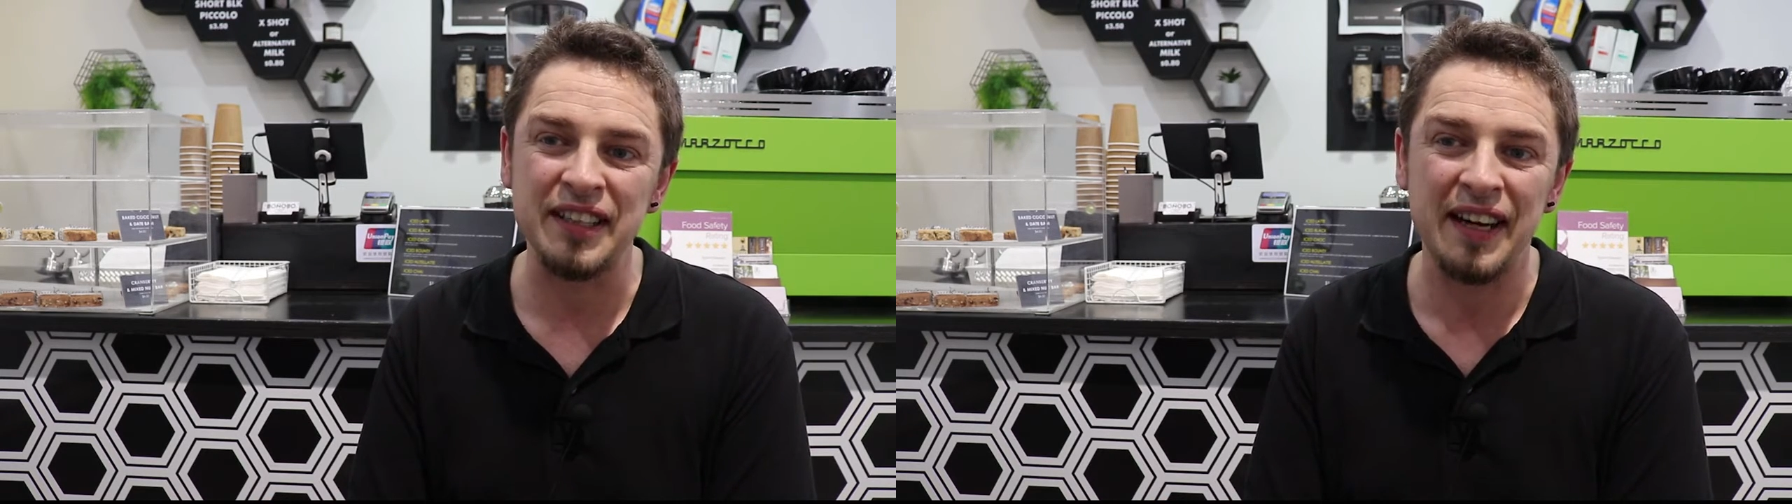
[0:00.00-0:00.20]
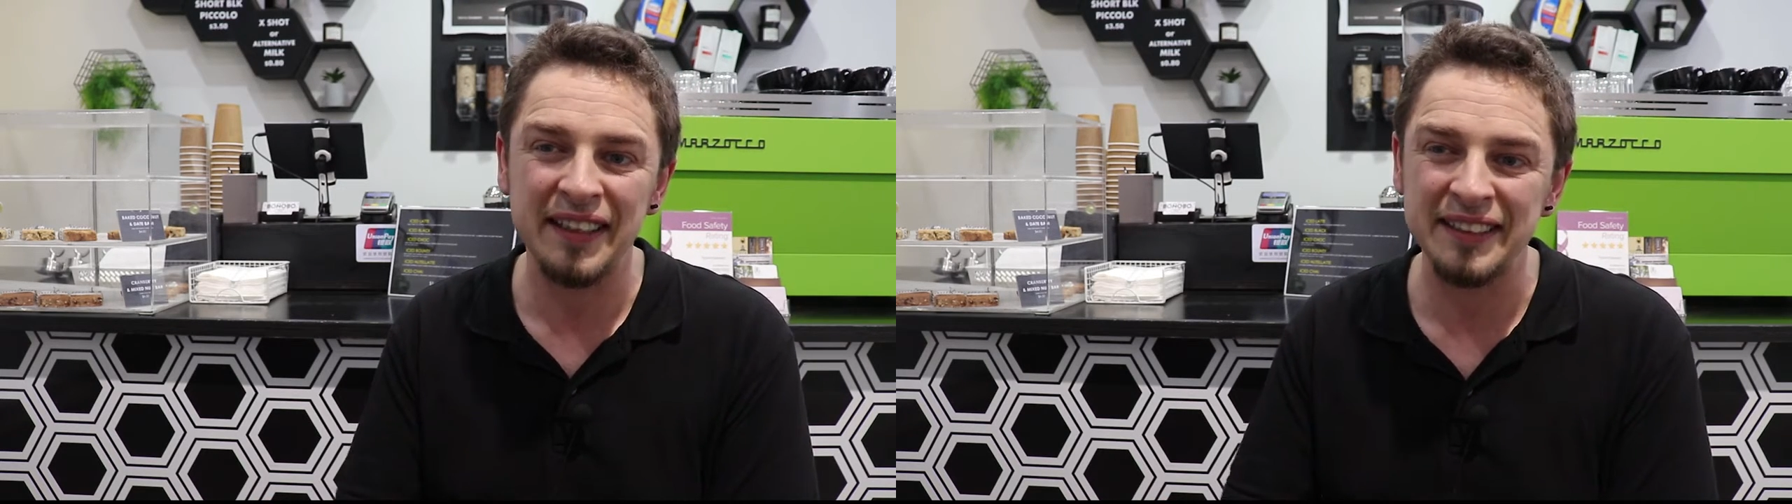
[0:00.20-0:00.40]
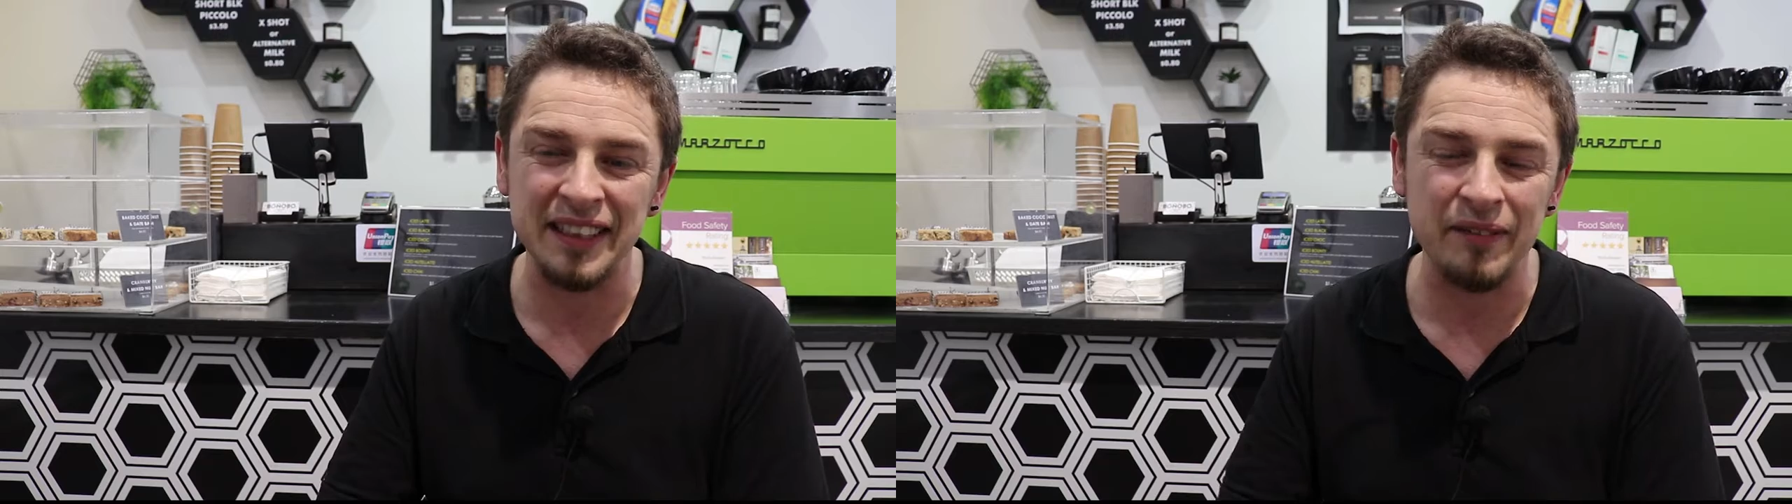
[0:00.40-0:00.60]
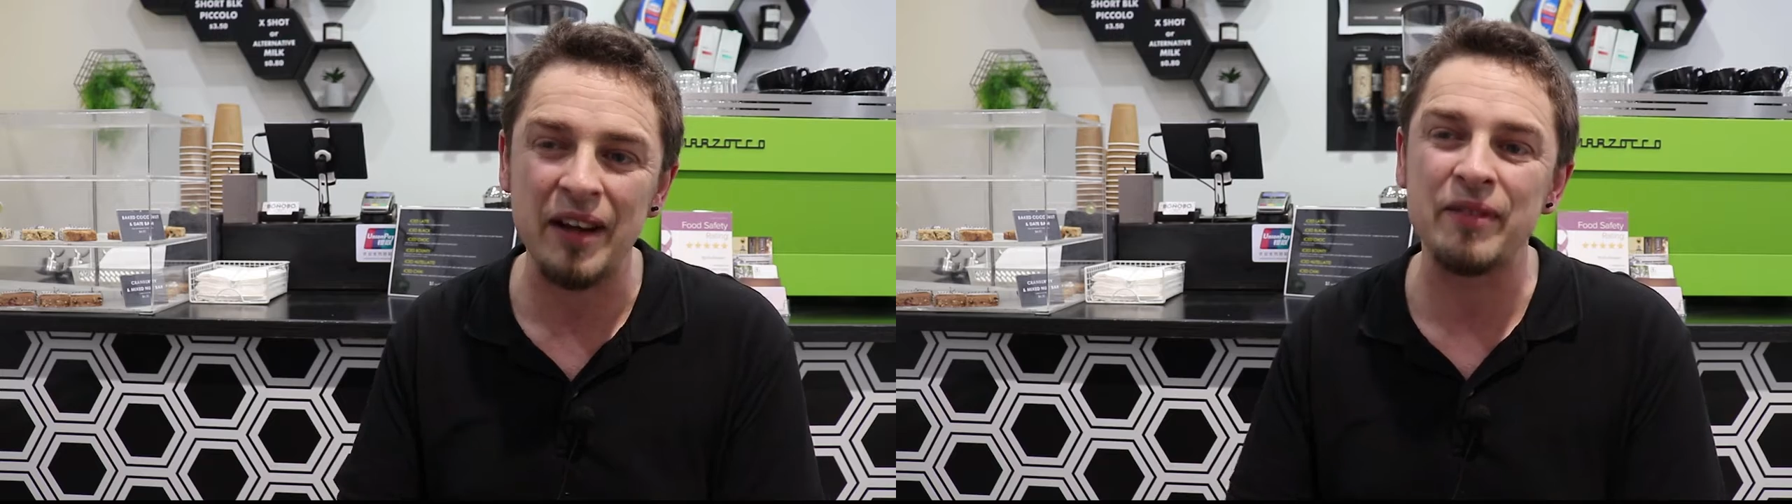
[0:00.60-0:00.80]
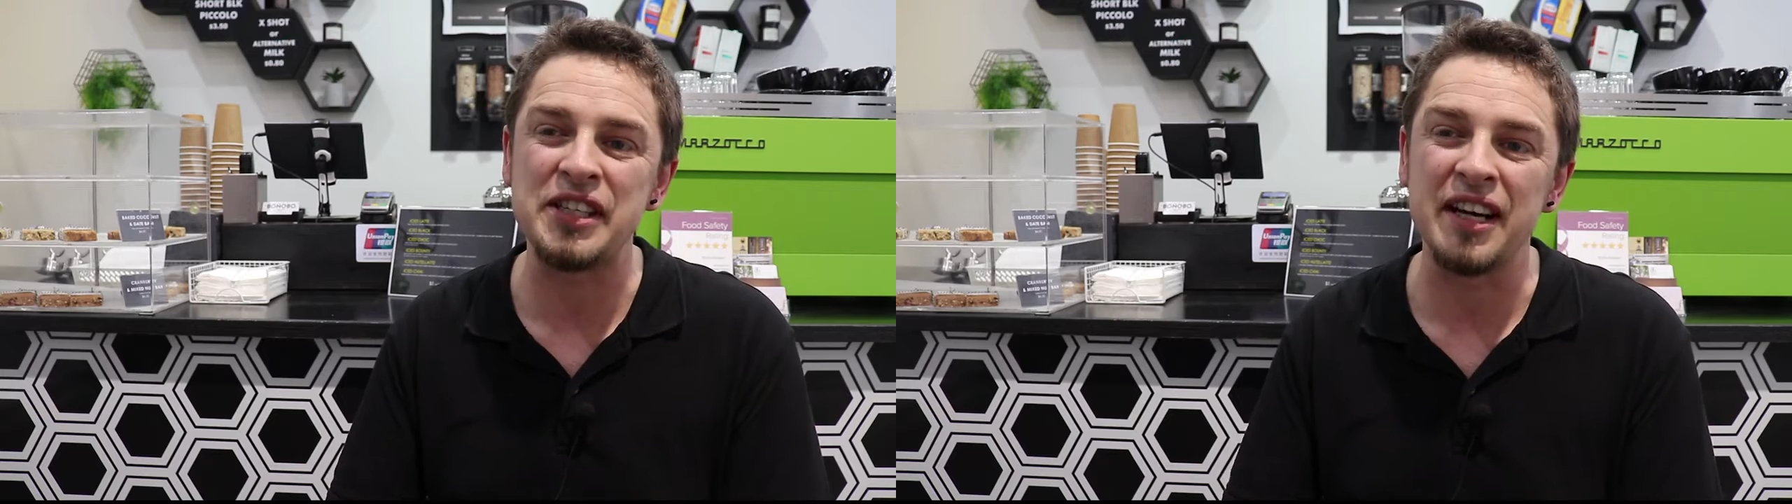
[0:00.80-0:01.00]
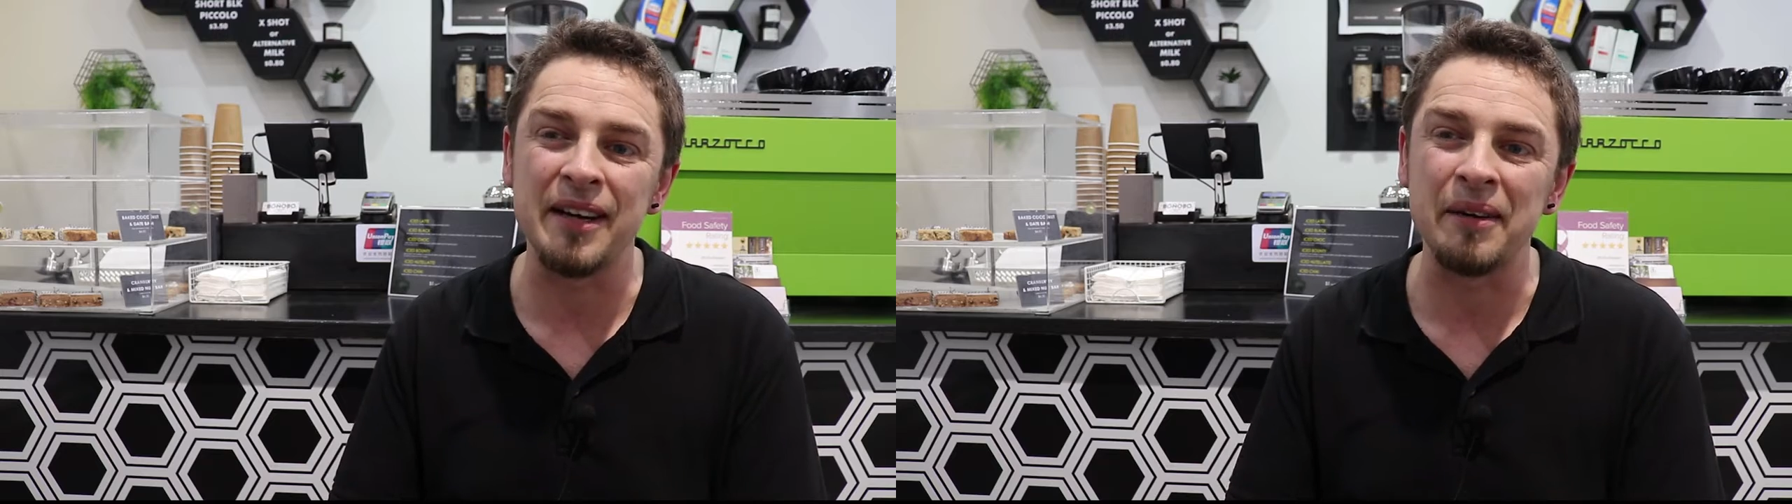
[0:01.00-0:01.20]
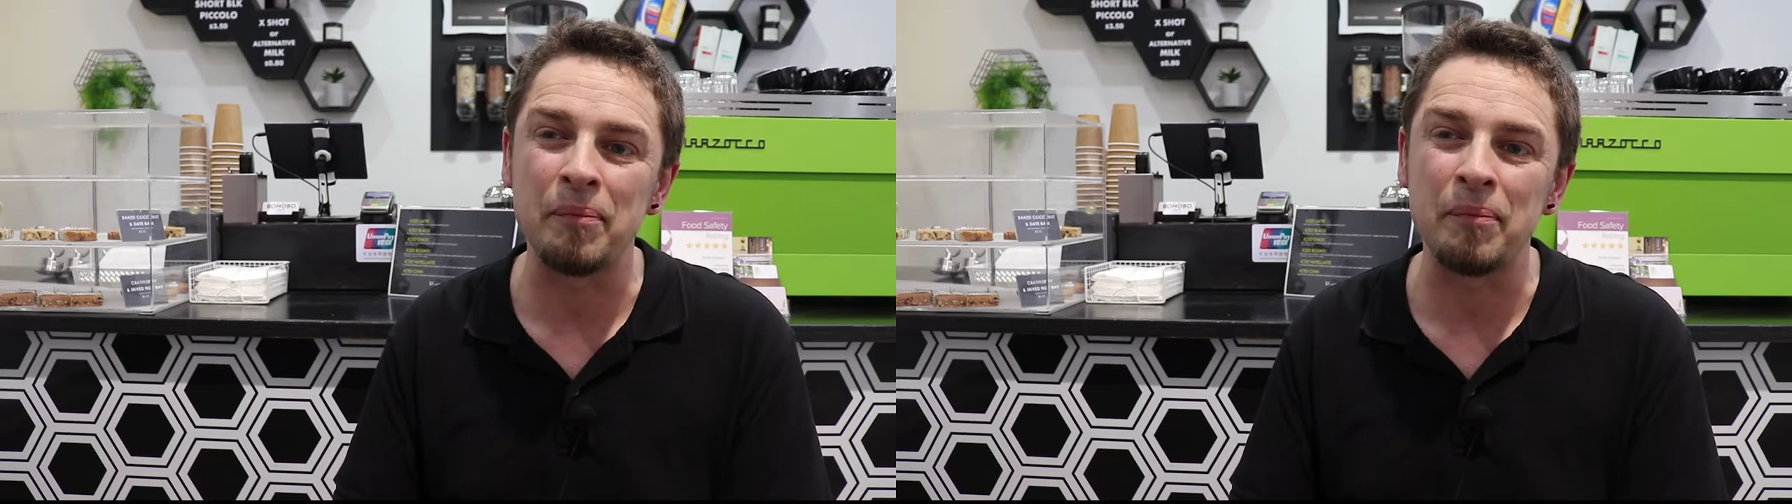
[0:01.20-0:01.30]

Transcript: the hardest thing I've ever done,